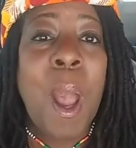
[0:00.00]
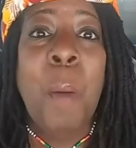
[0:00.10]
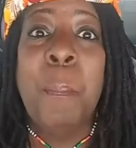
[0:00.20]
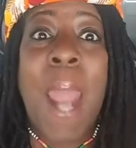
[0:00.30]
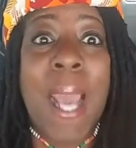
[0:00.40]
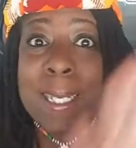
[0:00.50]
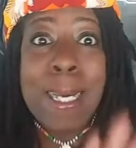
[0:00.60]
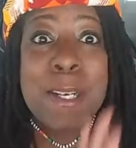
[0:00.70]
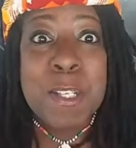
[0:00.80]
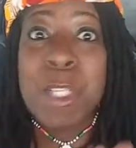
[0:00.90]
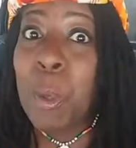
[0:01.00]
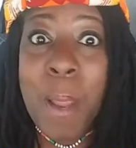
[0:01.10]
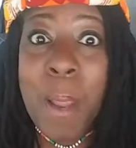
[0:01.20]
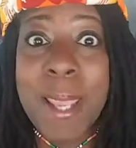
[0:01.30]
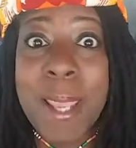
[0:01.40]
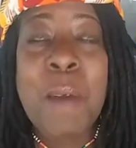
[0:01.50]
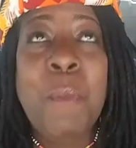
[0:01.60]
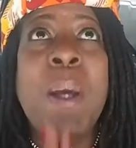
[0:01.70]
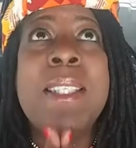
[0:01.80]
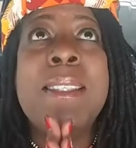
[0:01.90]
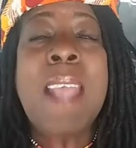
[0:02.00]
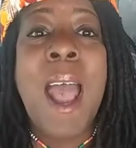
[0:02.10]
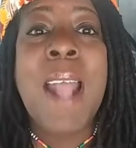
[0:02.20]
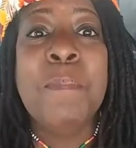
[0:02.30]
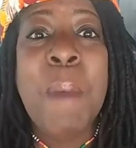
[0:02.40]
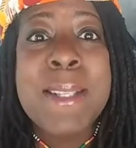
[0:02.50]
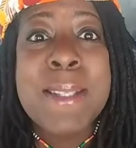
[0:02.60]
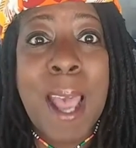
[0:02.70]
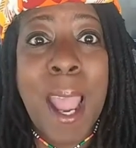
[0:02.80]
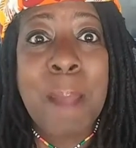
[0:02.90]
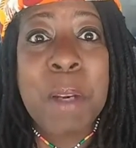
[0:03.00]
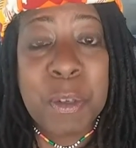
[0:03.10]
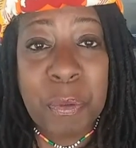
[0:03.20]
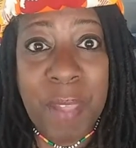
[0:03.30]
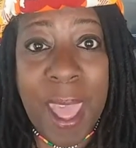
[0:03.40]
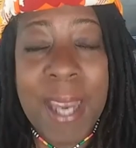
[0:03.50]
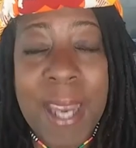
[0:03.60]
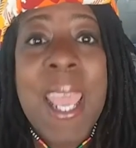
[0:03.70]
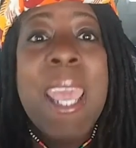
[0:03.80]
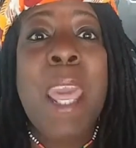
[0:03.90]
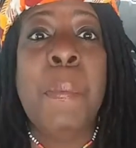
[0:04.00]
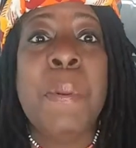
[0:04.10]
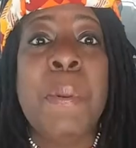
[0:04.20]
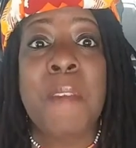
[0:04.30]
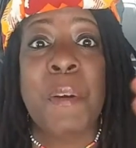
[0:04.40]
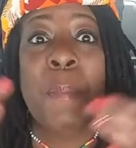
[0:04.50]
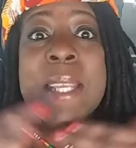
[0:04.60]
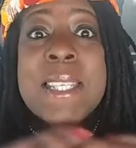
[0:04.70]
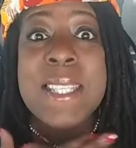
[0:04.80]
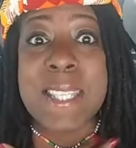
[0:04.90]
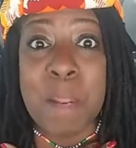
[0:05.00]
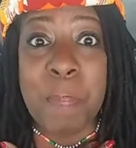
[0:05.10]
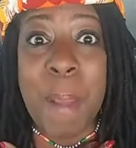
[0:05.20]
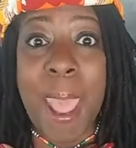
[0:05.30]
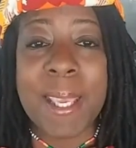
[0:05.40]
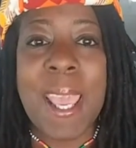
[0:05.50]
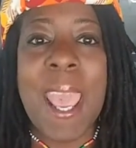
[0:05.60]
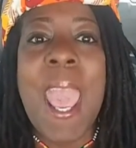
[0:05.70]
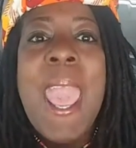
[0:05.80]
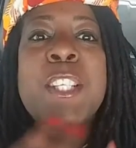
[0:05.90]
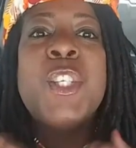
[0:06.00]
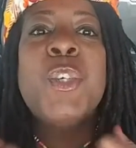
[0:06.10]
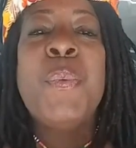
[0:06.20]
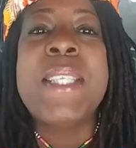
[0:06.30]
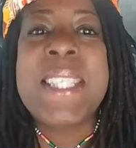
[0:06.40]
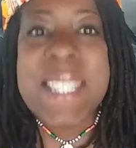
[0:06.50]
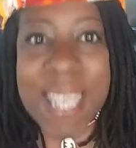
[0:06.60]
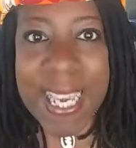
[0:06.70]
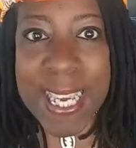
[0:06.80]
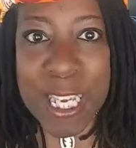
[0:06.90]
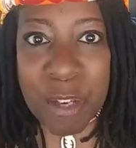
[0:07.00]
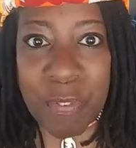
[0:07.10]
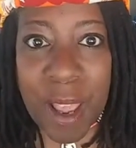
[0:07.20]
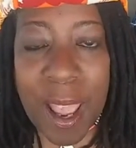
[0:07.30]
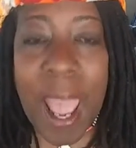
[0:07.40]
But I couldn't do it. It was not my time to do that. It was time for me to sit back and to receive.